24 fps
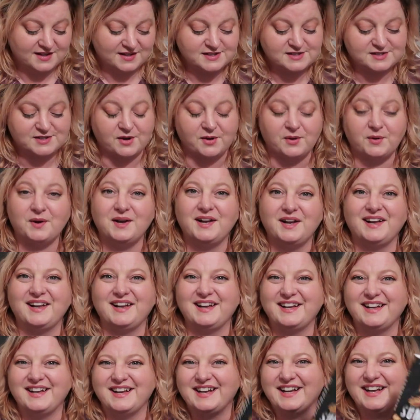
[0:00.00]
So
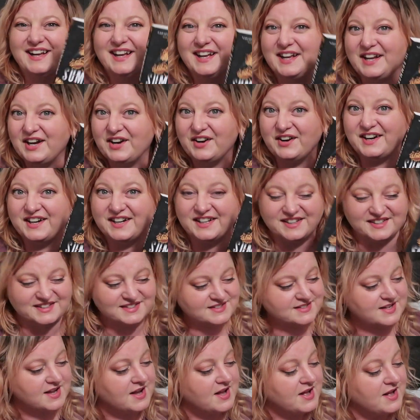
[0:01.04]
here it
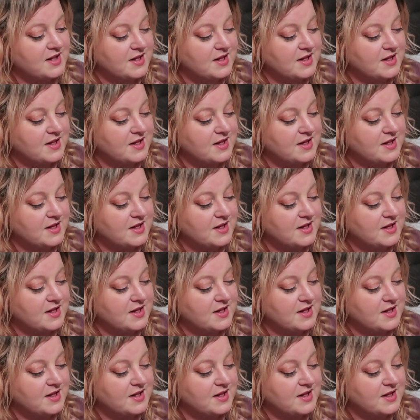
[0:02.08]
is.